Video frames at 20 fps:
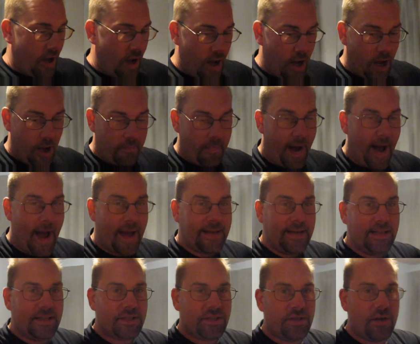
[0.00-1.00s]
Um, I
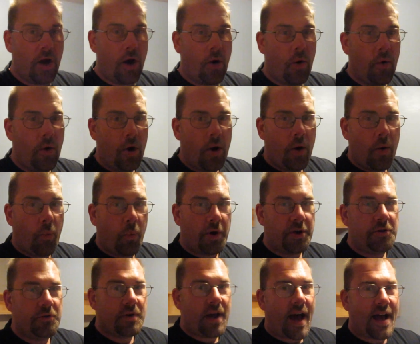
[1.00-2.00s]
need to know
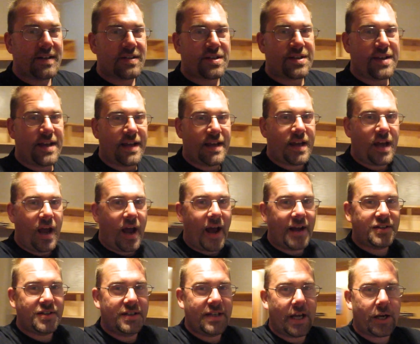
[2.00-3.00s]
what you guys think
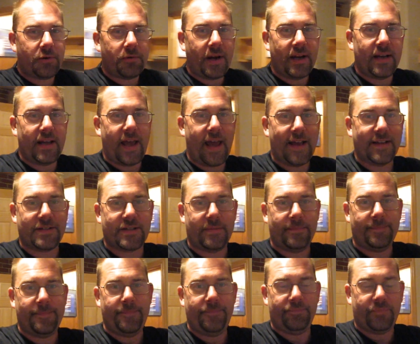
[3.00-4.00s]
I should decorate it as.